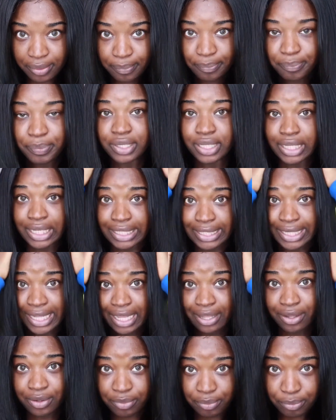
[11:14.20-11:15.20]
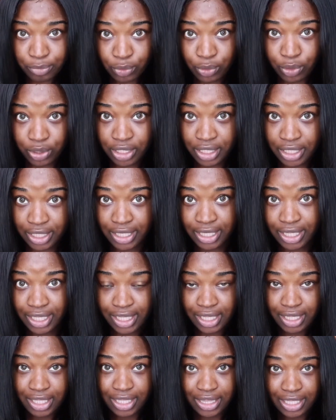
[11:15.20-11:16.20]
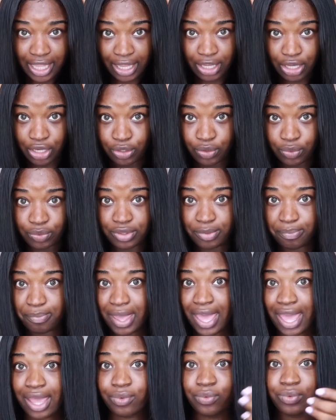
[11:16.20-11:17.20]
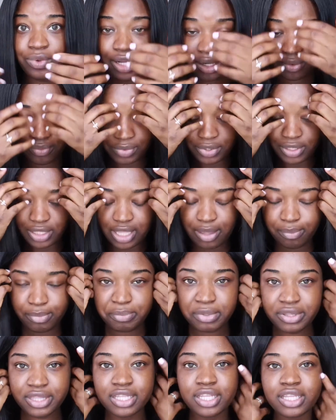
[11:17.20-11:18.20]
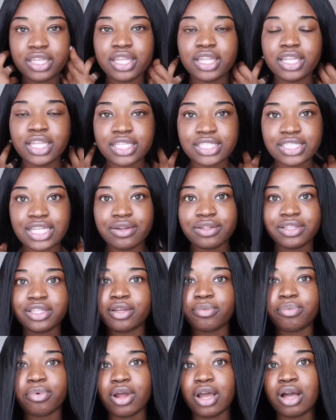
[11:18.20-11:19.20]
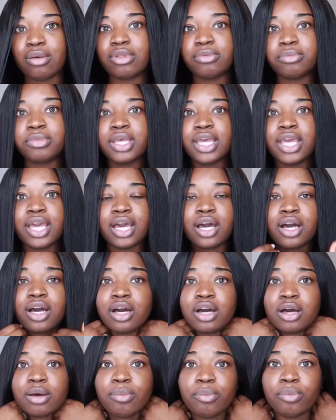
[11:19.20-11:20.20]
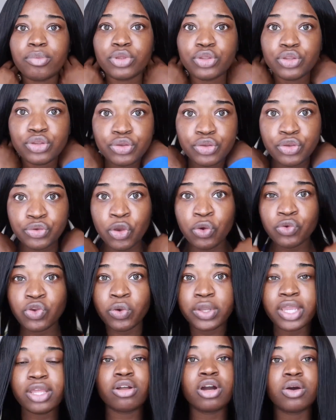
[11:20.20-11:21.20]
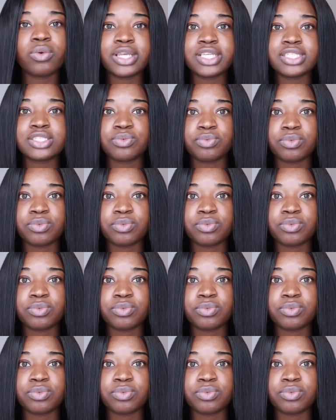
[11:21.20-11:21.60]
put it down more, like, you know, the back wouldn't really, but then again, it's not really a problem. You can always